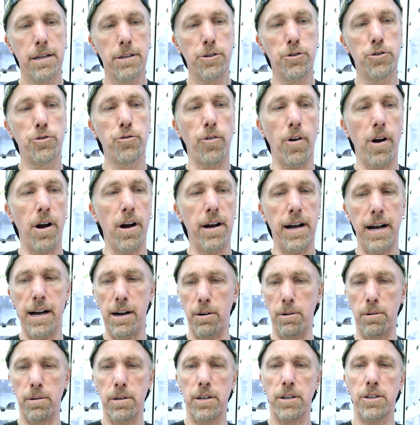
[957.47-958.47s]
draw
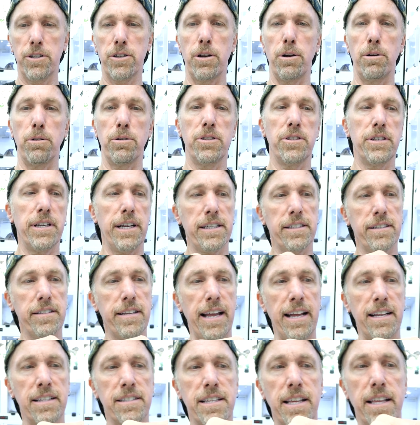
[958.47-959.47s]
out. So
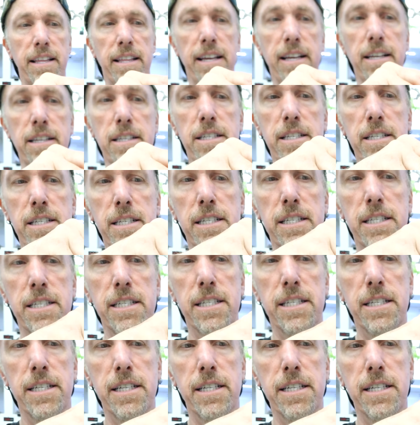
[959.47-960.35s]
6/10 of this.